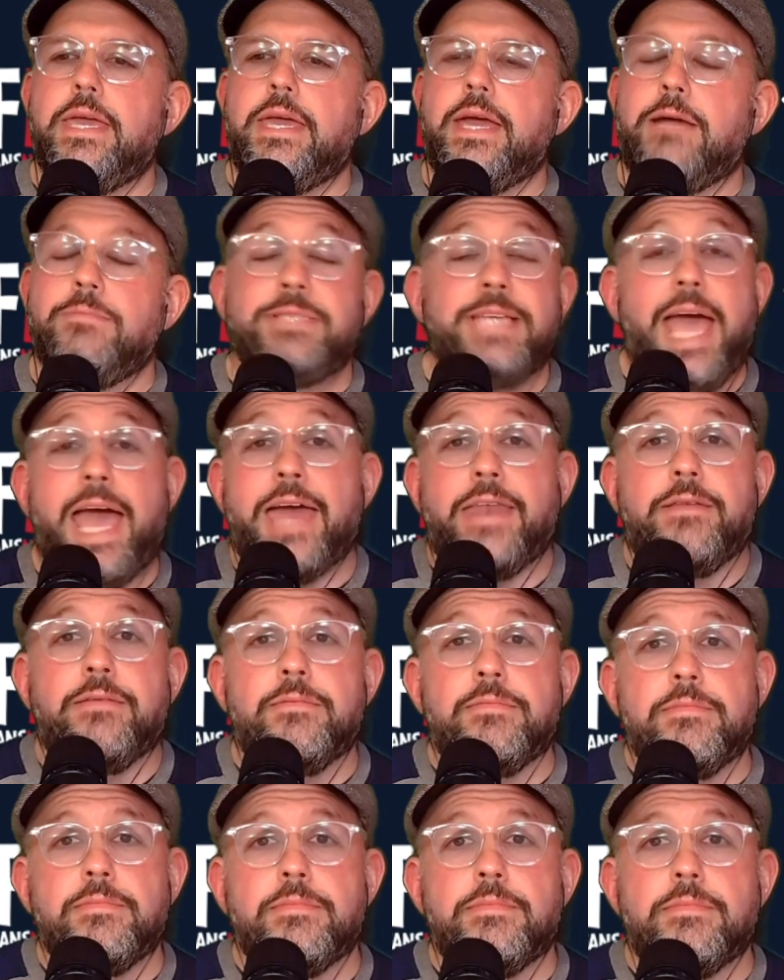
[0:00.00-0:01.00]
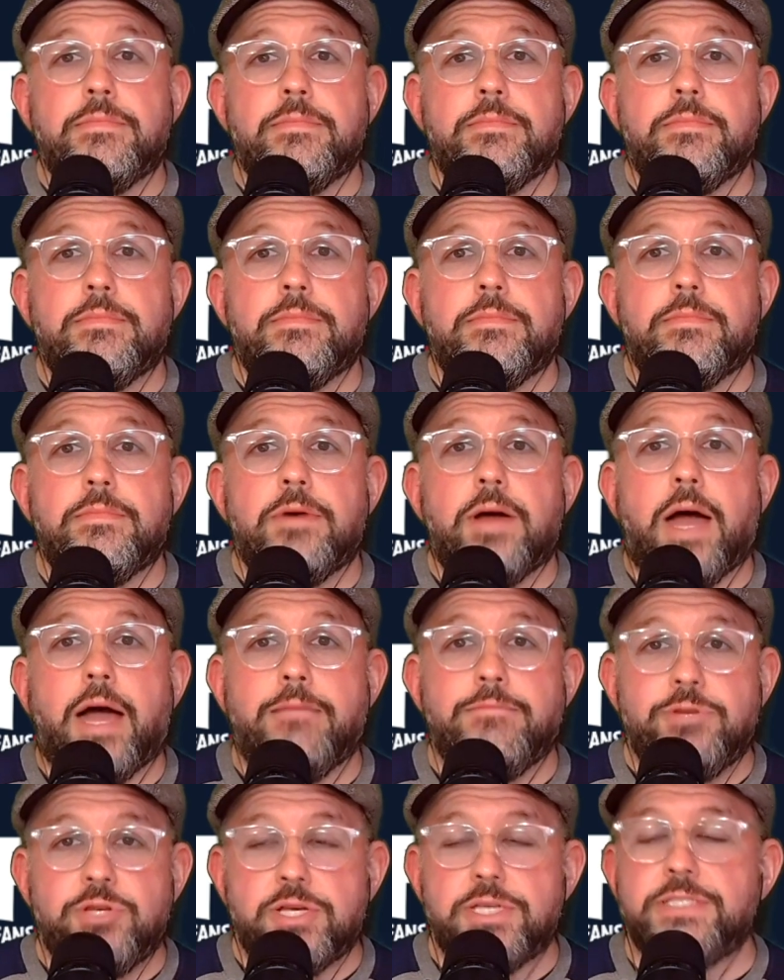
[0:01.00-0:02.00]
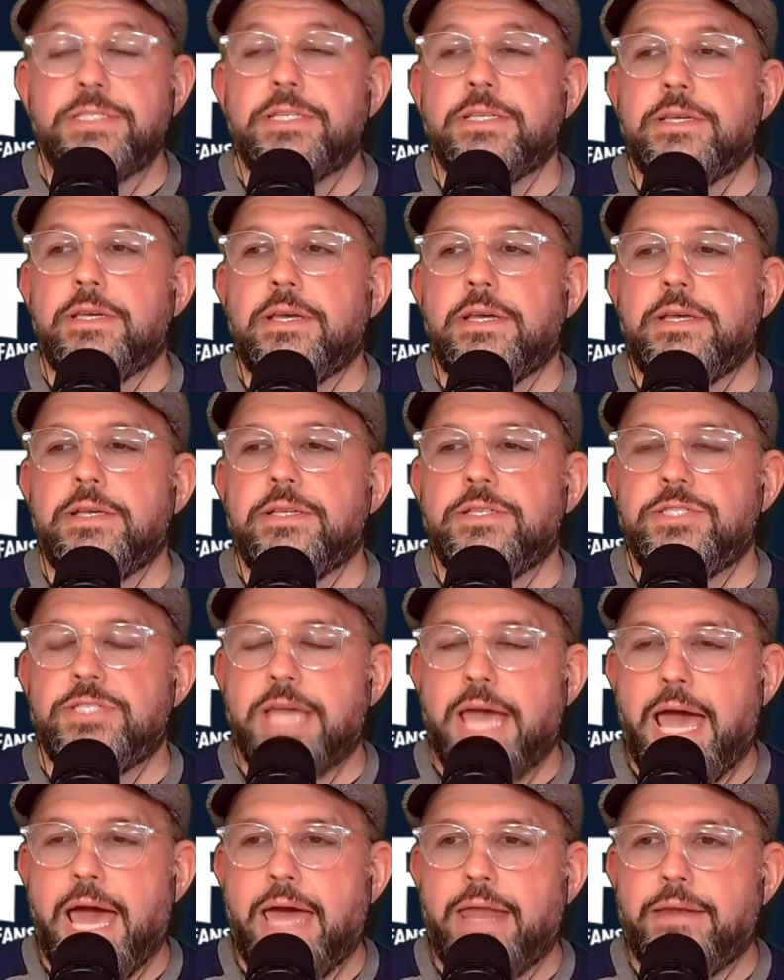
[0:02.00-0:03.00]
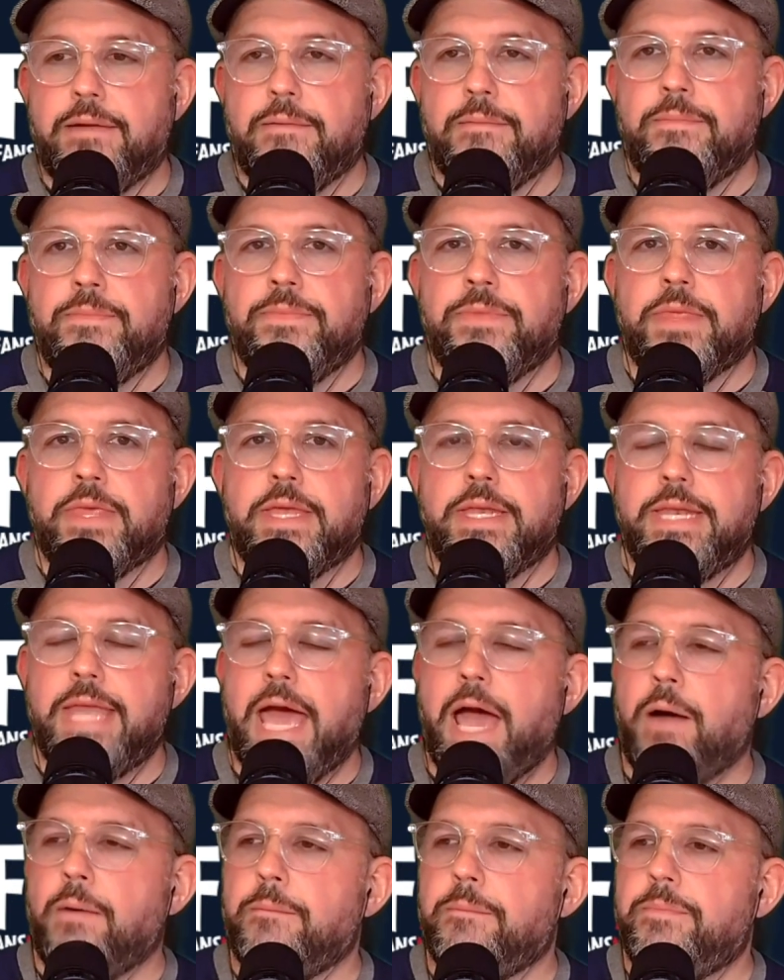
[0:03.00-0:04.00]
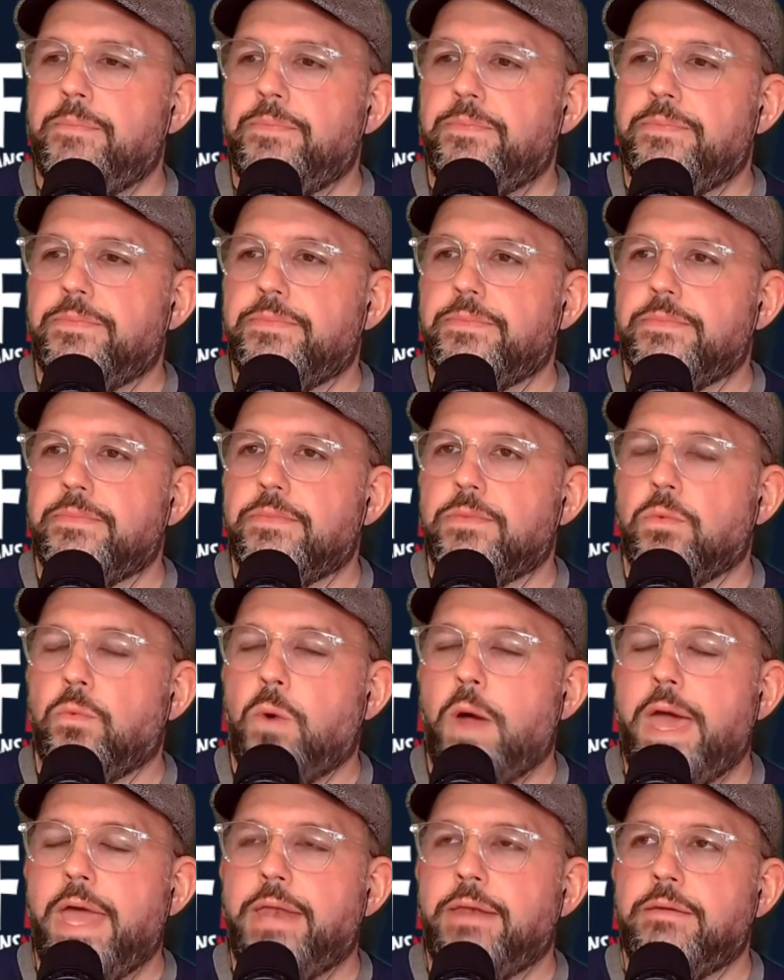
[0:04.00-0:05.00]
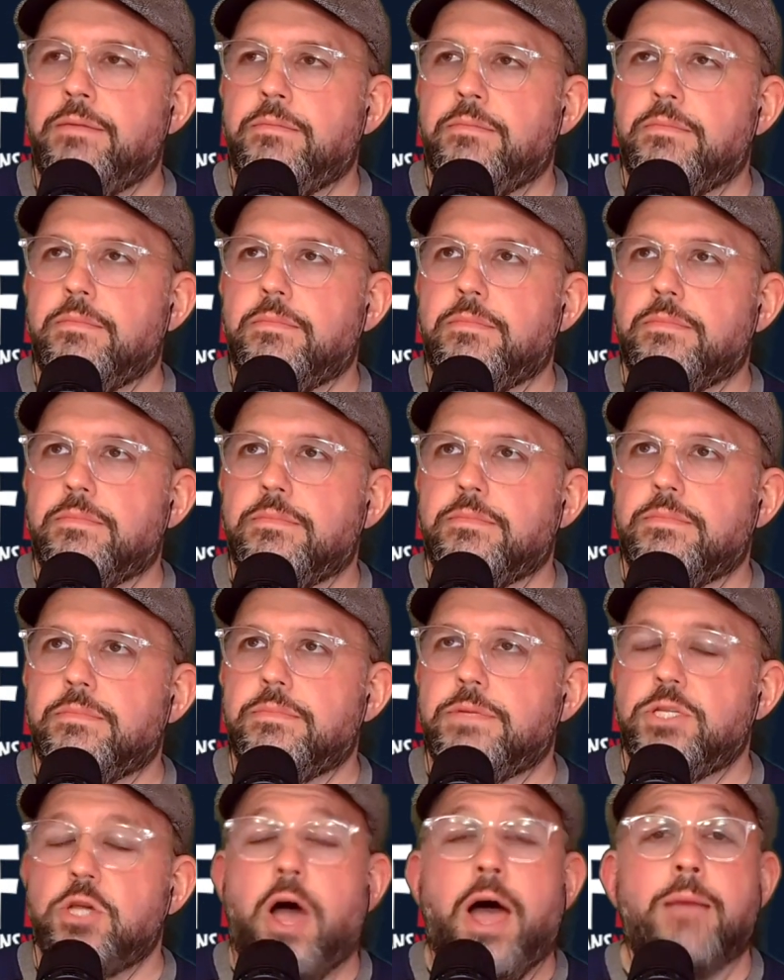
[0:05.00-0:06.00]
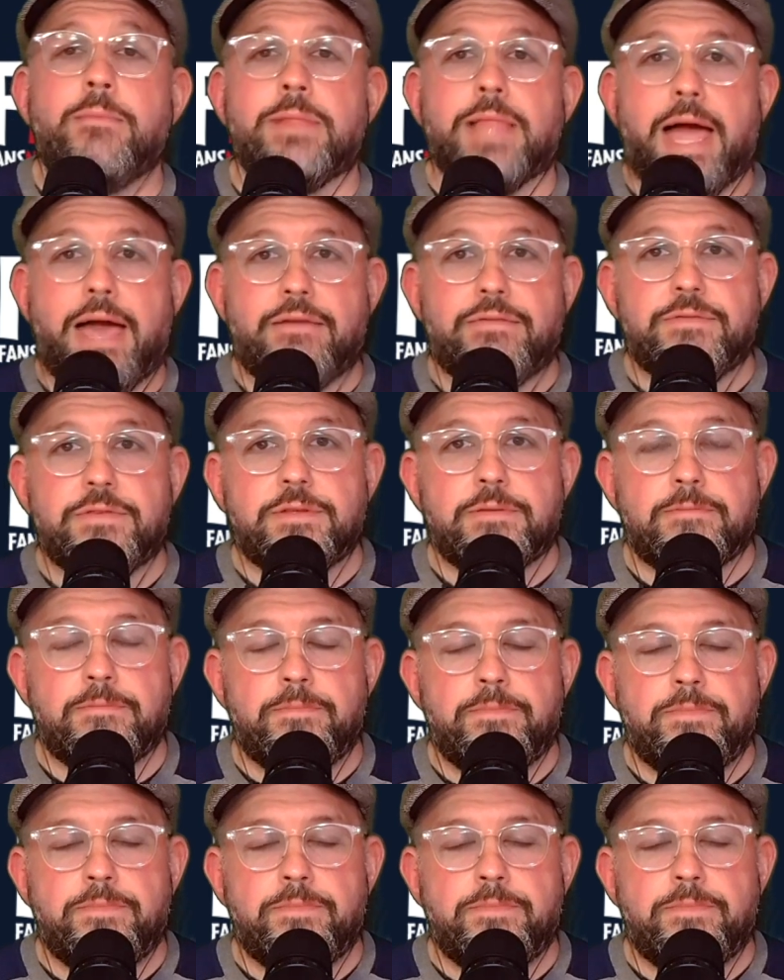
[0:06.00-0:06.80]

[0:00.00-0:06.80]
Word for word: I'm sad. I'm just sad. Now, when Tom left.